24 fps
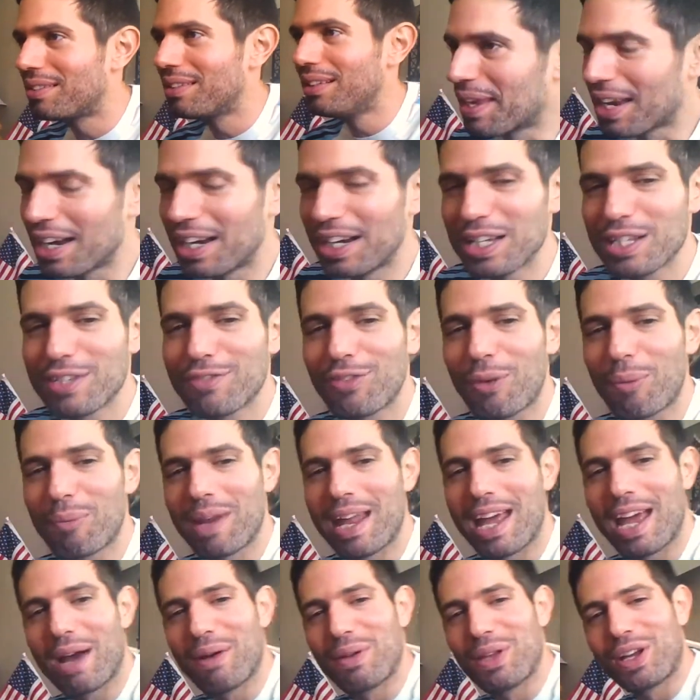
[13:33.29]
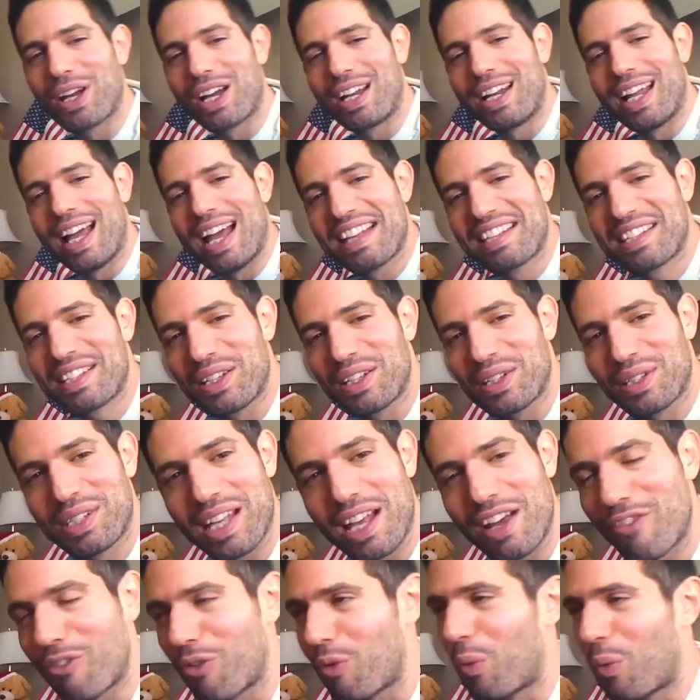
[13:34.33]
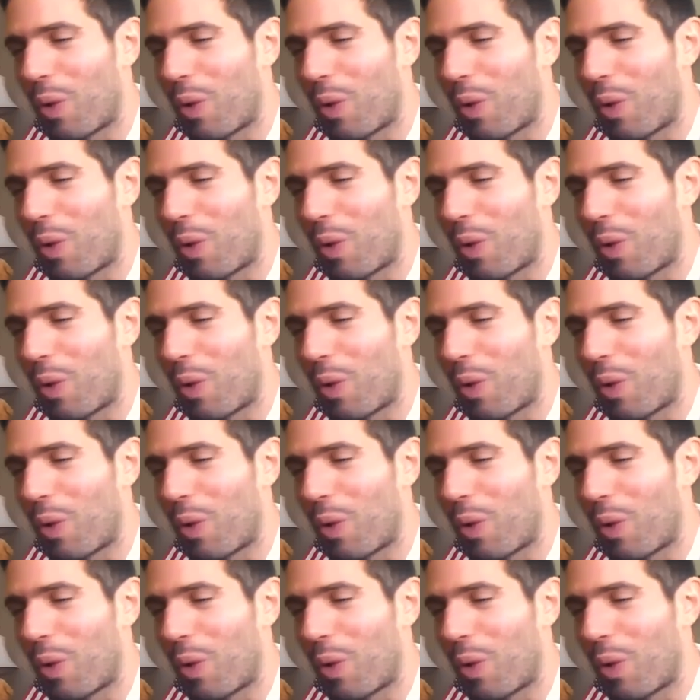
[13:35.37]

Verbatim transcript: Years from now, you're going to ask yourself,